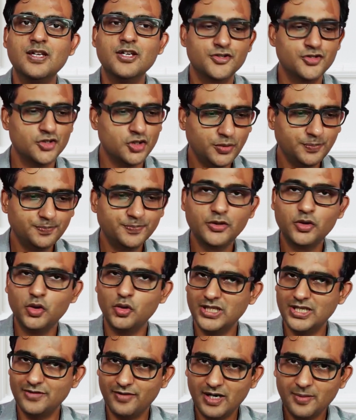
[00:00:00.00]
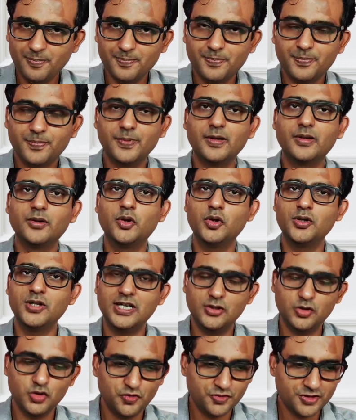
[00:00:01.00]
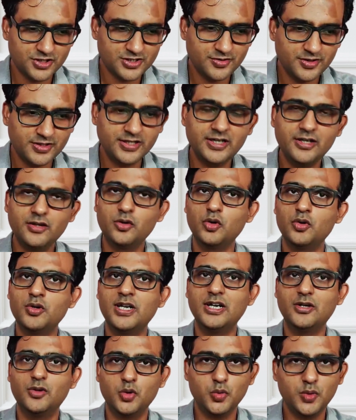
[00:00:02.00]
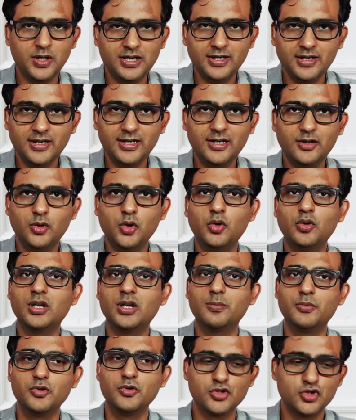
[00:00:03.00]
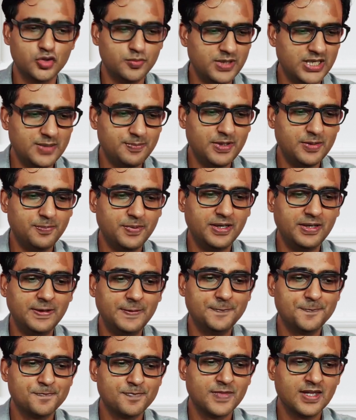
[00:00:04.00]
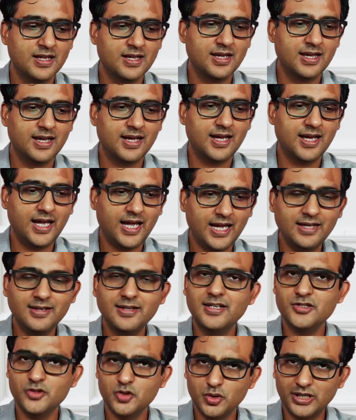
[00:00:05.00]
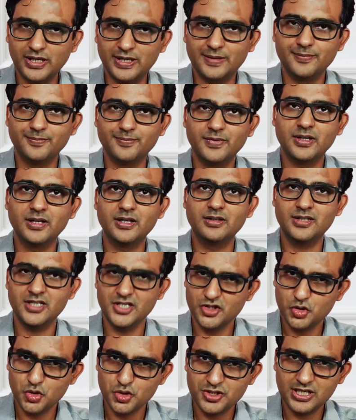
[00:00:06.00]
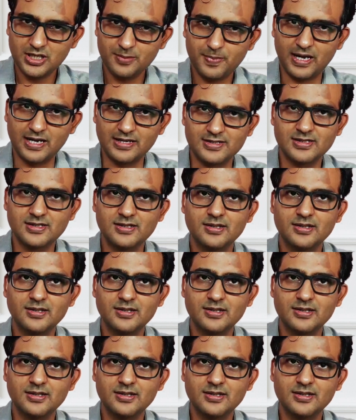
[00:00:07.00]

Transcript: So don't give up, don't get too frustrated, don't get too angry, don't abuse too many people, and it's okay. Uh, this too shall pass.